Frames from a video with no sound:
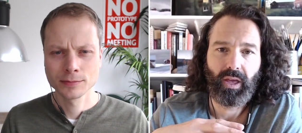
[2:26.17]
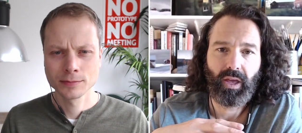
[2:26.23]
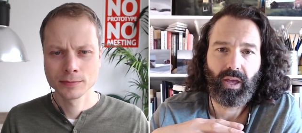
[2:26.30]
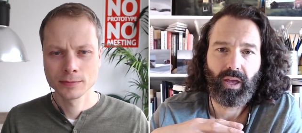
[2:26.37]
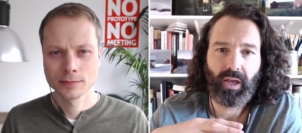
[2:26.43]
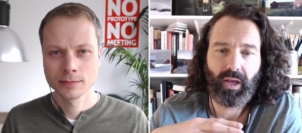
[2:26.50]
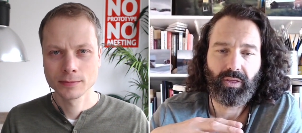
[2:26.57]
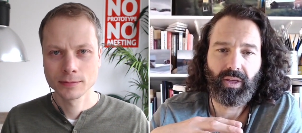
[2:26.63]

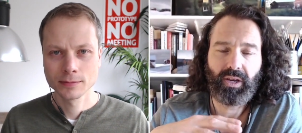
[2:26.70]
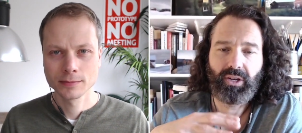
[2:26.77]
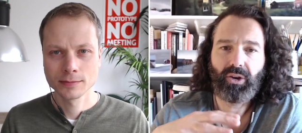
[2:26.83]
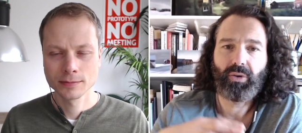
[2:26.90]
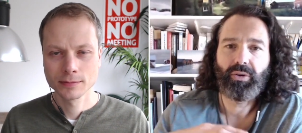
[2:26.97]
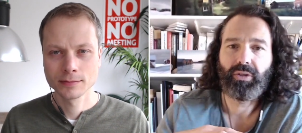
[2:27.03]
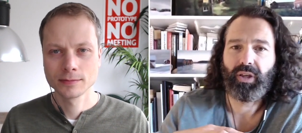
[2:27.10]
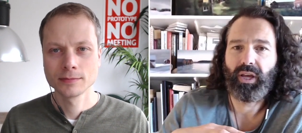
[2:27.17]
Speaker 1: They
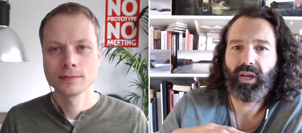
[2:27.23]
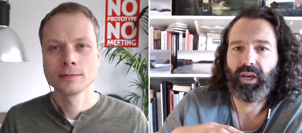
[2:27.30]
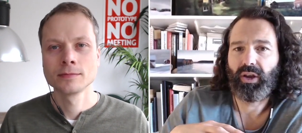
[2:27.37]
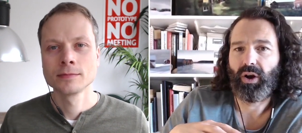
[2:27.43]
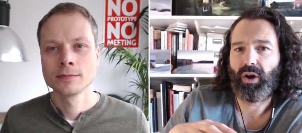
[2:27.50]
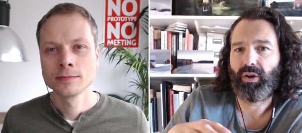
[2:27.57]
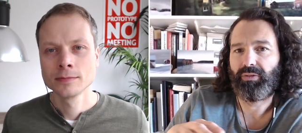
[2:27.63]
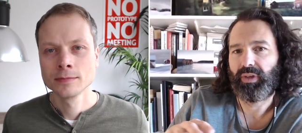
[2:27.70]
don't
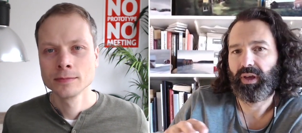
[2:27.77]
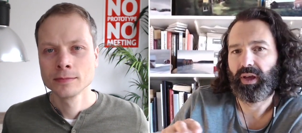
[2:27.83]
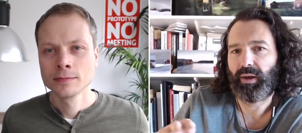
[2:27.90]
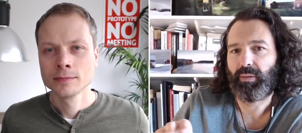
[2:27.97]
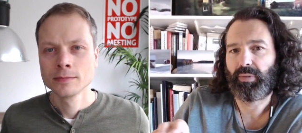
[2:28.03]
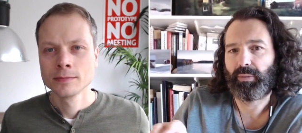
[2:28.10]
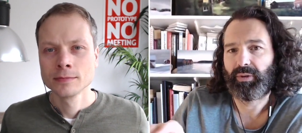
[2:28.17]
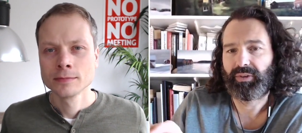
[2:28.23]
think of
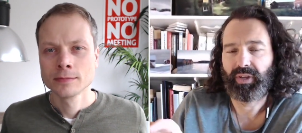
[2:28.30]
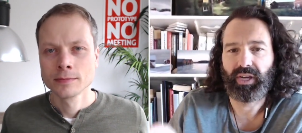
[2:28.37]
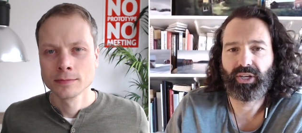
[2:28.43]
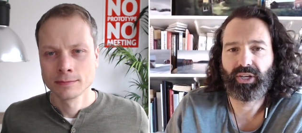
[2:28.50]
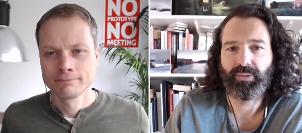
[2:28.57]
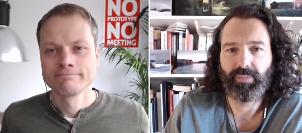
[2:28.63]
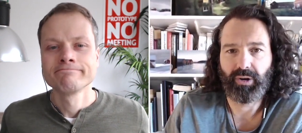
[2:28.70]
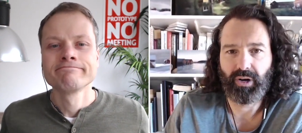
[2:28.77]
the
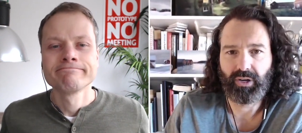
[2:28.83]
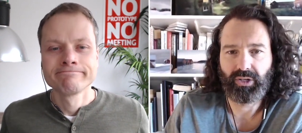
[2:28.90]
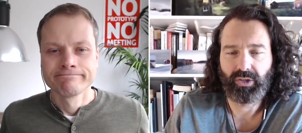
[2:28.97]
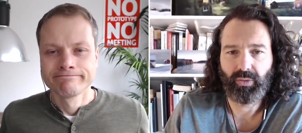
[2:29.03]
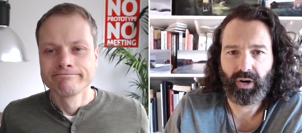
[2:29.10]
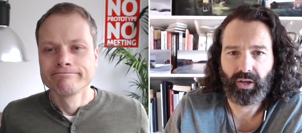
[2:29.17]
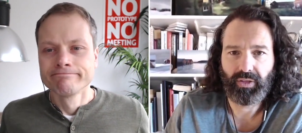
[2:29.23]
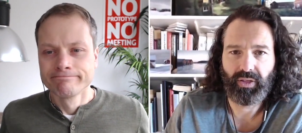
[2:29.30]
implementation
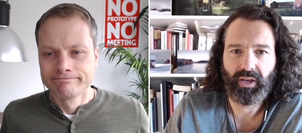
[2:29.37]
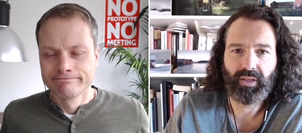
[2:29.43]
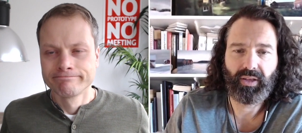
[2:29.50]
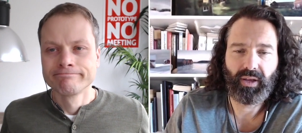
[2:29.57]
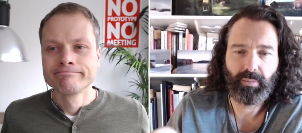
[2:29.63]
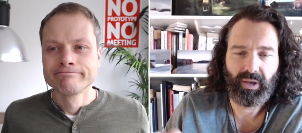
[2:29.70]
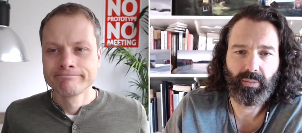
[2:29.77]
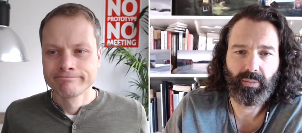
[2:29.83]
part, where I
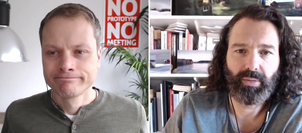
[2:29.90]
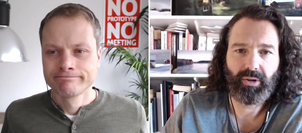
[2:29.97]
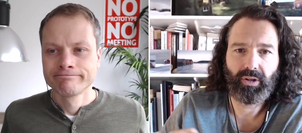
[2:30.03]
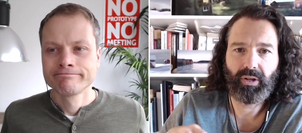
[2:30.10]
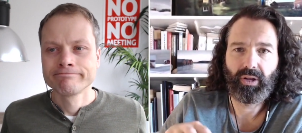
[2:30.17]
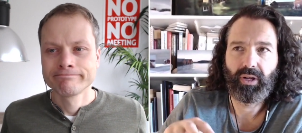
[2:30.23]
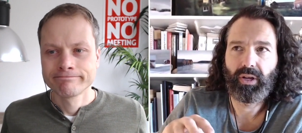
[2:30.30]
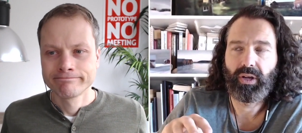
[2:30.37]
think that
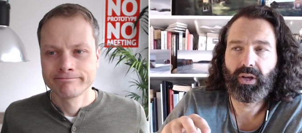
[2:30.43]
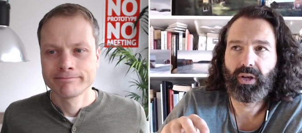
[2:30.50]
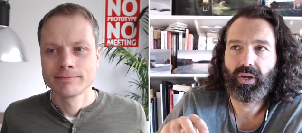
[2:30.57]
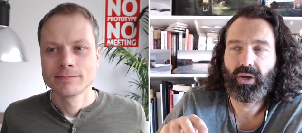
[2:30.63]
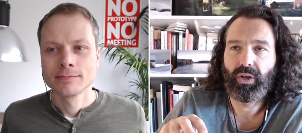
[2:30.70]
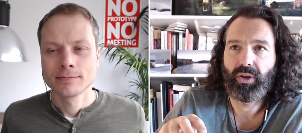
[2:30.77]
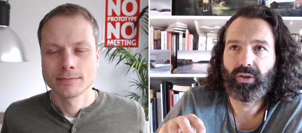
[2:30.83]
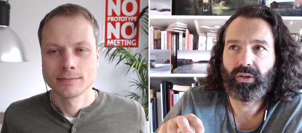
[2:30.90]
people
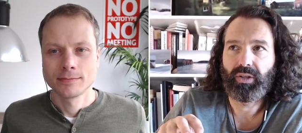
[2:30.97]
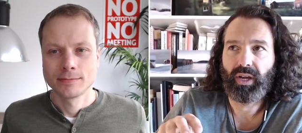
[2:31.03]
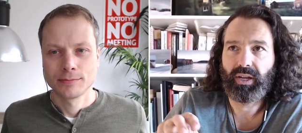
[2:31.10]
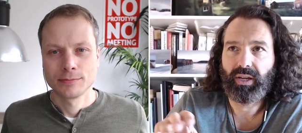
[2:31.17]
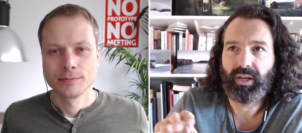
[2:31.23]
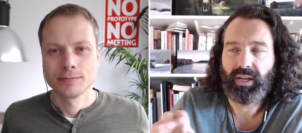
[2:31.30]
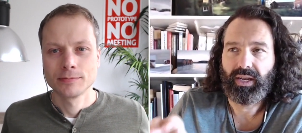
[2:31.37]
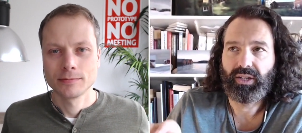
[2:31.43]

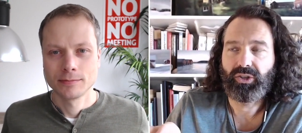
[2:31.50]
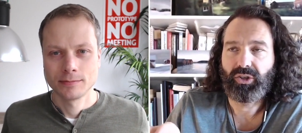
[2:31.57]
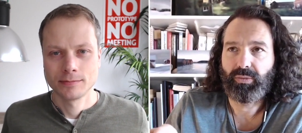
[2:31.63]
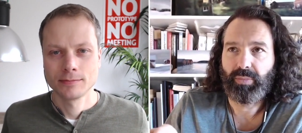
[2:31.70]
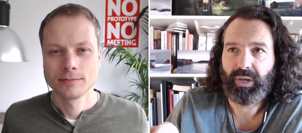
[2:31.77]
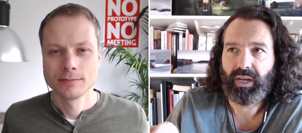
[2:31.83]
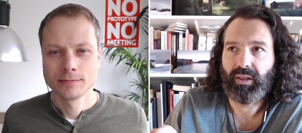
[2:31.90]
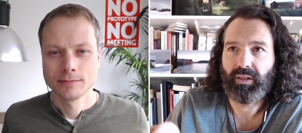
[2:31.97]
that need
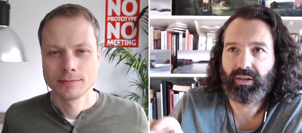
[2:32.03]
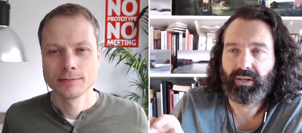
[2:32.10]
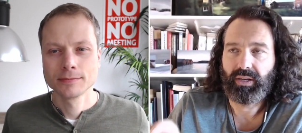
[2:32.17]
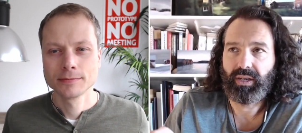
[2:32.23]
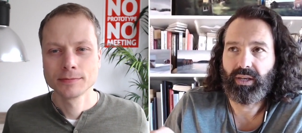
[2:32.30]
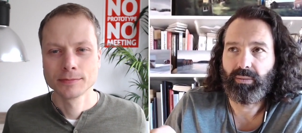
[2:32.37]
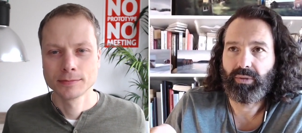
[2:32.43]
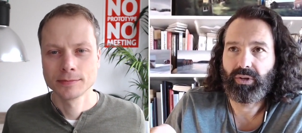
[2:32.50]
to be in the
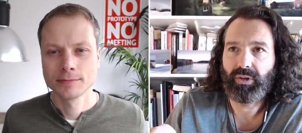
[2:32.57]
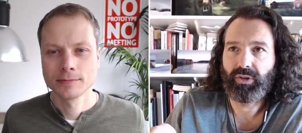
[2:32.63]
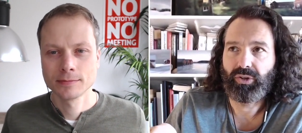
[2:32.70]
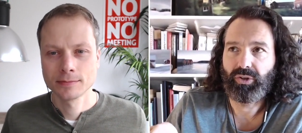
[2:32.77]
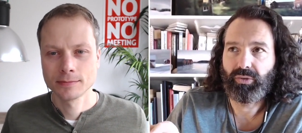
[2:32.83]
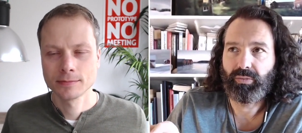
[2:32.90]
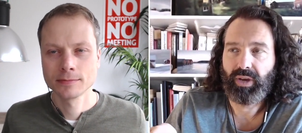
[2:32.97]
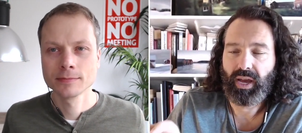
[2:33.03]
team
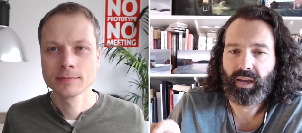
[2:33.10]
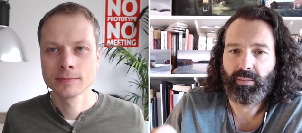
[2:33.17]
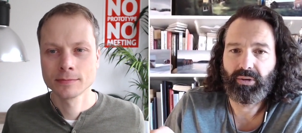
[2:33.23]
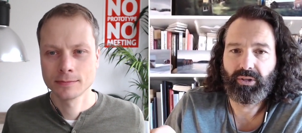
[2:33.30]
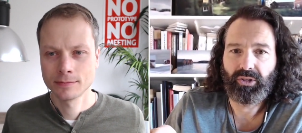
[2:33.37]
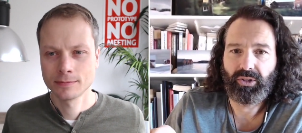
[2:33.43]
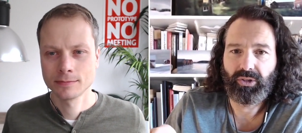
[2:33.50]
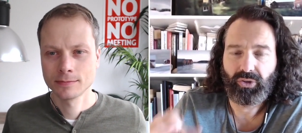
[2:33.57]
to be
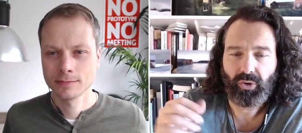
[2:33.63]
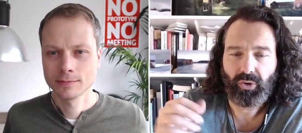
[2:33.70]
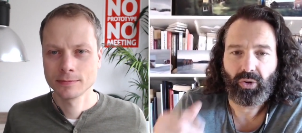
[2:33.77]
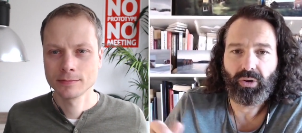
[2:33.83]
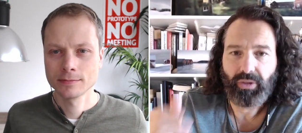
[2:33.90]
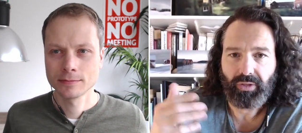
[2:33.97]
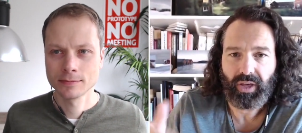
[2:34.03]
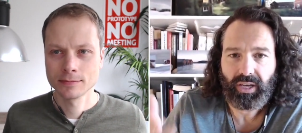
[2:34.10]
able to
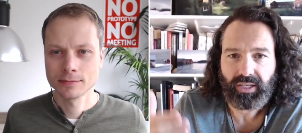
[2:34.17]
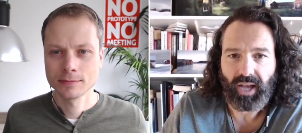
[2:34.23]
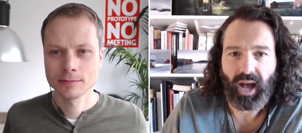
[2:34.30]
roll things